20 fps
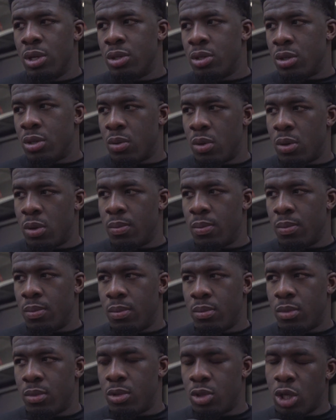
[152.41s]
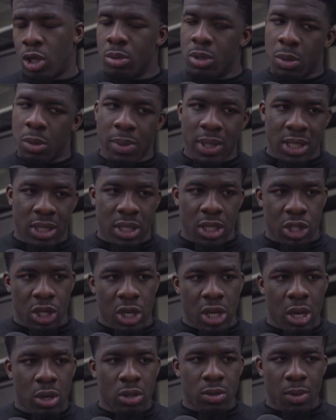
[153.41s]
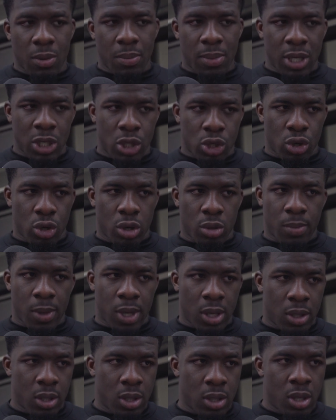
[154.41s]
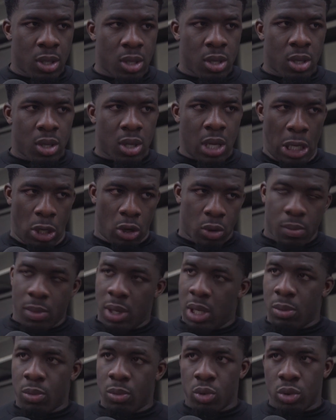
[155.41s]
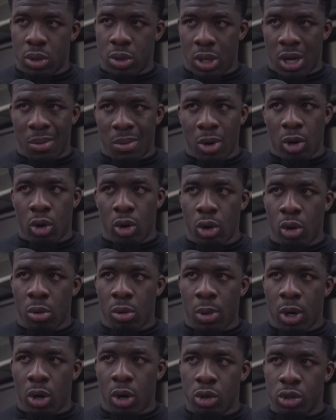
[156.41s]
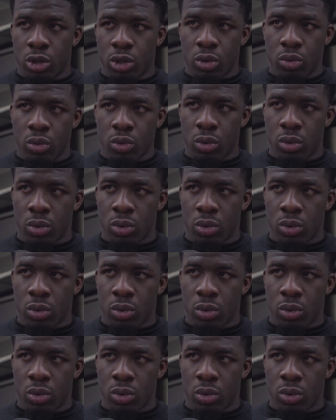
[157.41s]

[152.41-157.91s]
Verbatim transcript: So in terms of the big stage, yeah, that was my best shot, but I got many more to come. I got a lot on my arsenal.